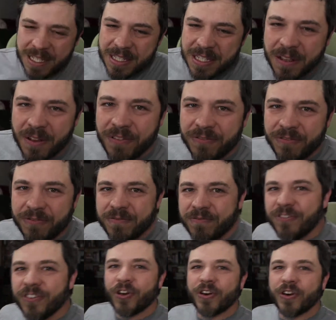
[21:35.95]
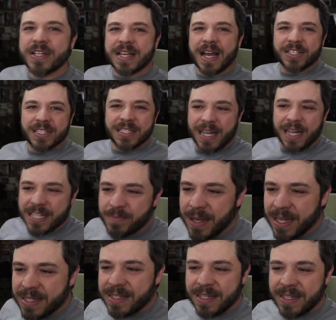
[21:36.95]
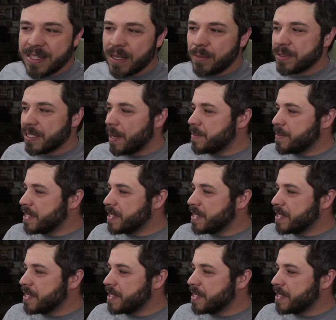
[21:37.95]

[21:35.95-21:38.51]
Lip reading: The floor is actually not as messy as sometimes,